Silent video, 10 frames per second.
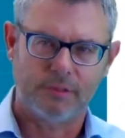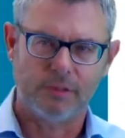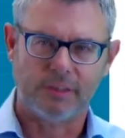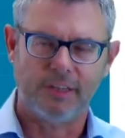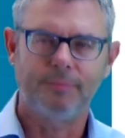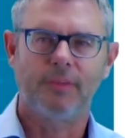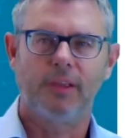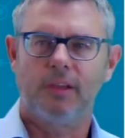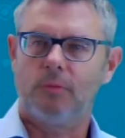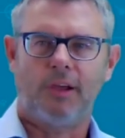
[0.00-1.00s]
Okay,
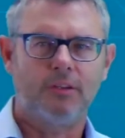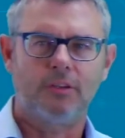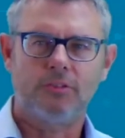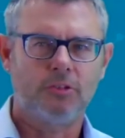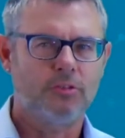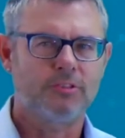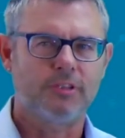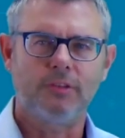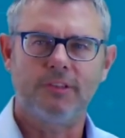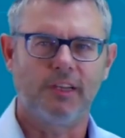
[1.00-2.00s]
why not to use
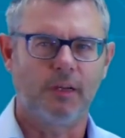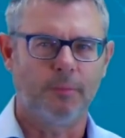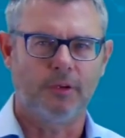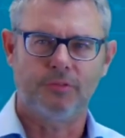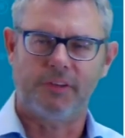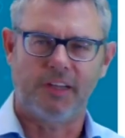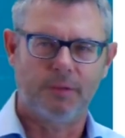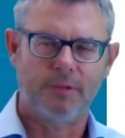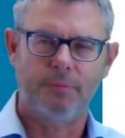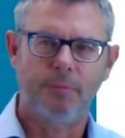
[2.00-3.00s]
only single mode
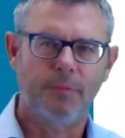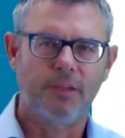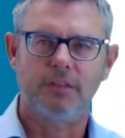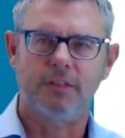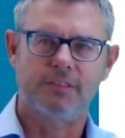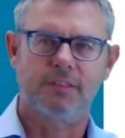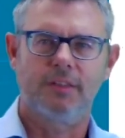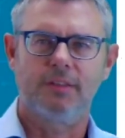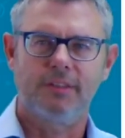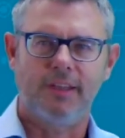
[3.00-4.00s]
fiber? Because
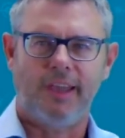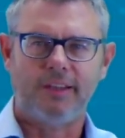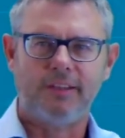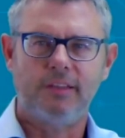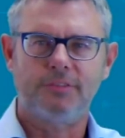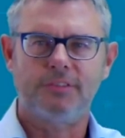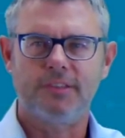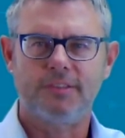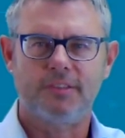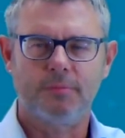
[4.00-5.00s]
the active
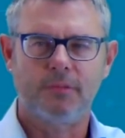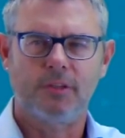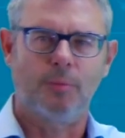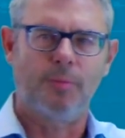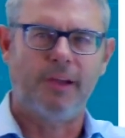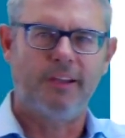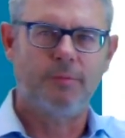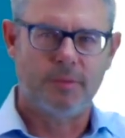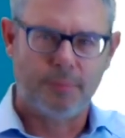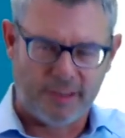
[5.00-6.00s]
system combined
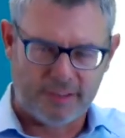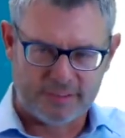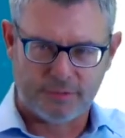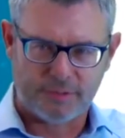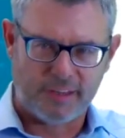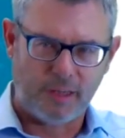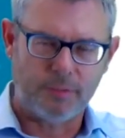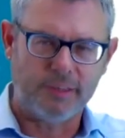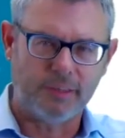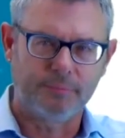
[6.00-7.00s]
with the passive
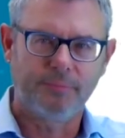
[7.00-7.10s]
cabling